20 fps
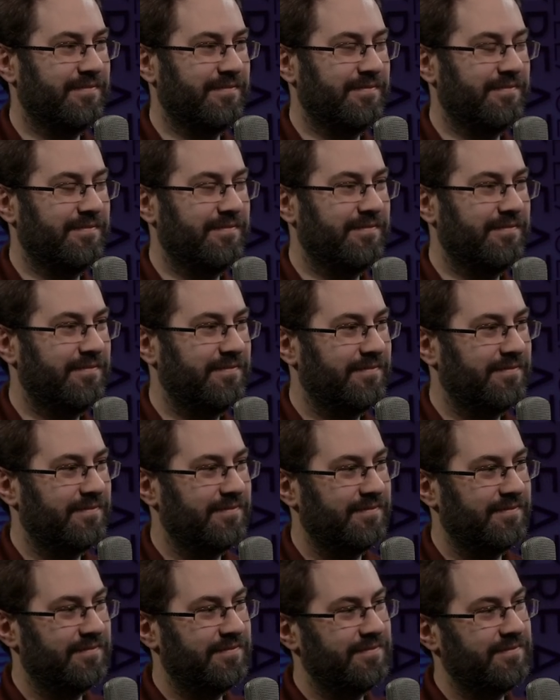
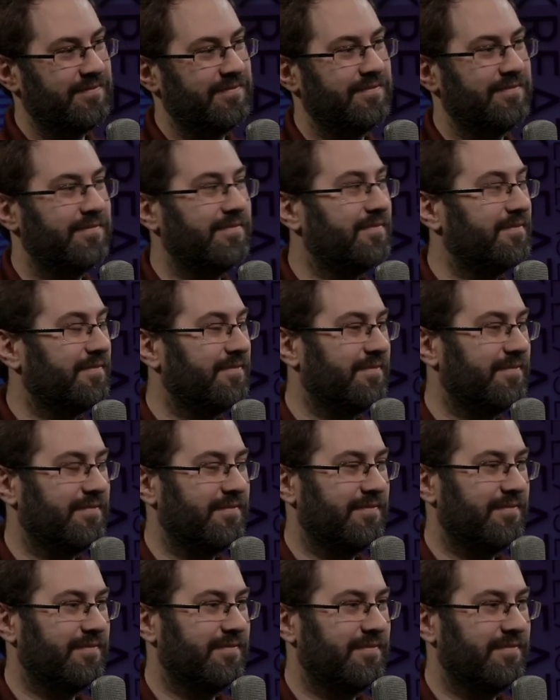
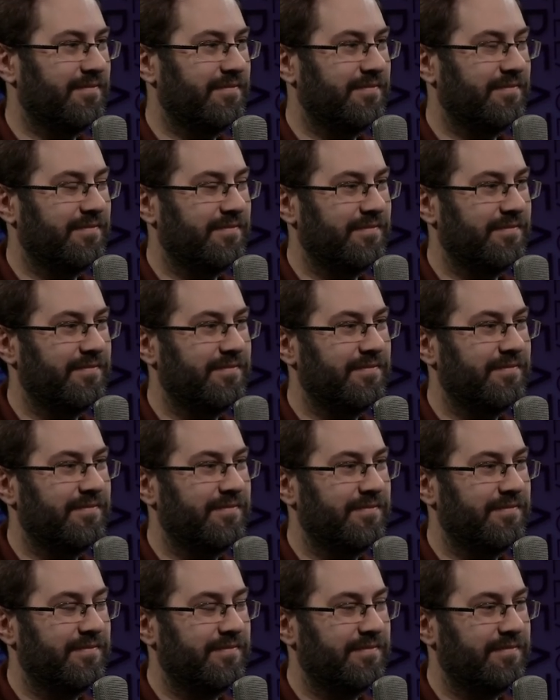
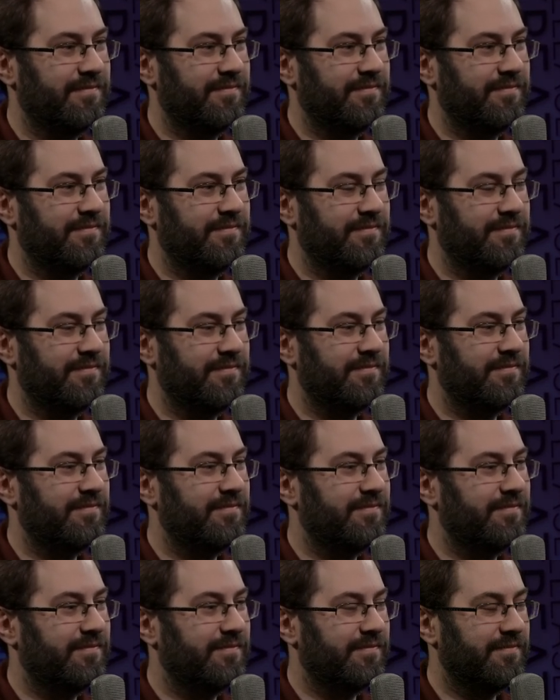
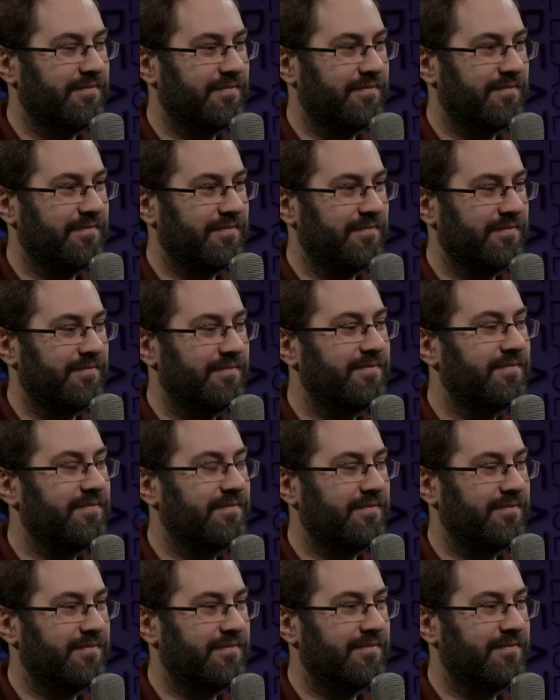
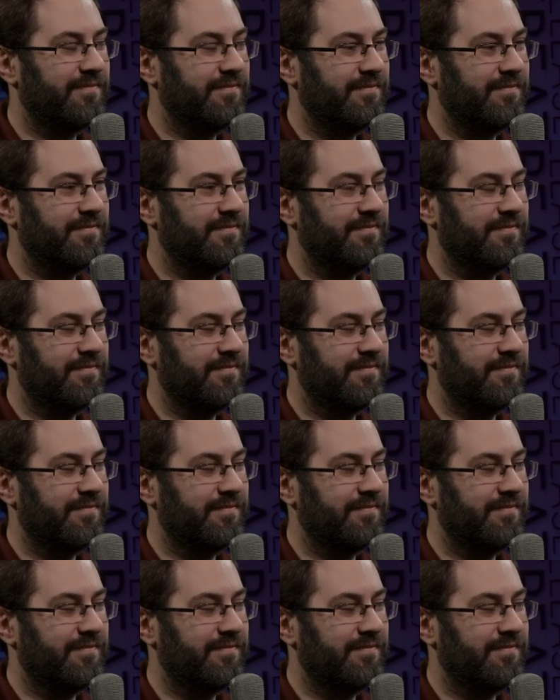(not speaking)